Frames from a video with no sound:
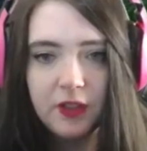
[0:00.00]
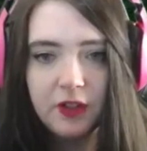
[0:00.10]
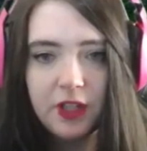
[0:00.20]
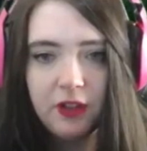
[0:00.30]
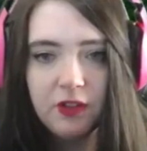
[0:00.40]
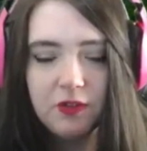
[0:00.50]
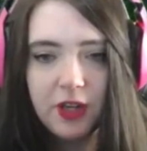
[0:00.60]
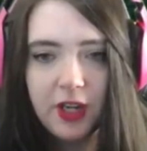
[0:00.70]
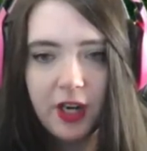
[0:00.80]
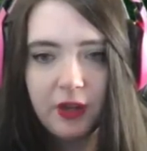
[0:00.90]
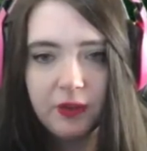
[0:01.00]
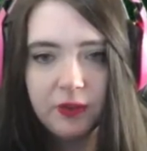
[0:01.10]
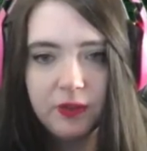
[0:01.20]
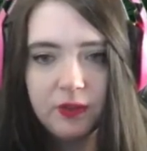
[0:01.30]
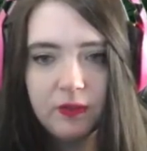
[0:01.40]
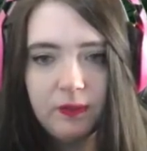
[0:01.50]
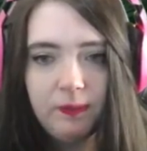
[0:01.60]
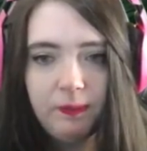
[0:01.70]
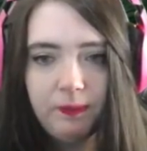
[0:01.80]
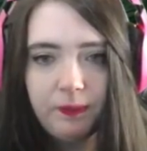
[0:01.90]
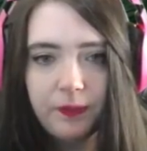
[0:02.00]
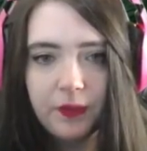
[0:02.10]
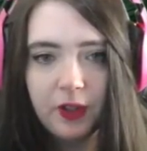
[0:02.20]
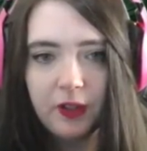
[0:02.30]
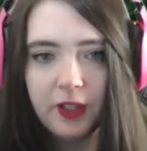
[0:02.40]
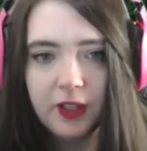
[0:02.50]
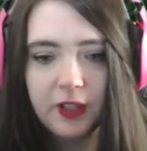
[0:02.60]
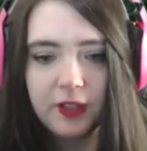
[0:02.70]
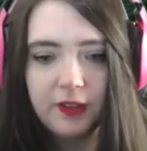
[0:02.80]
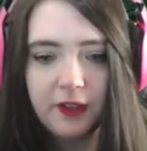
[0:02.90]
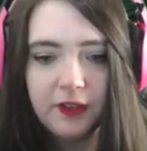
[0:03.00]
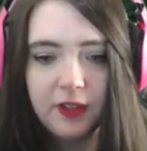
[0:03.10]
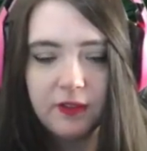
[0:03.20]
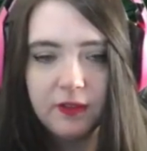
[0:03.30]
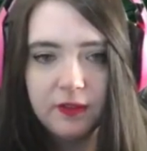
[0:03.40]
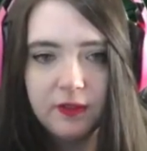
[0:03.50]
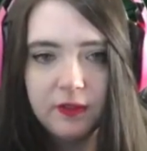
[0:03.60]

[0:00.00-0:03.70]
Like, their healers right now are, like, uncontested.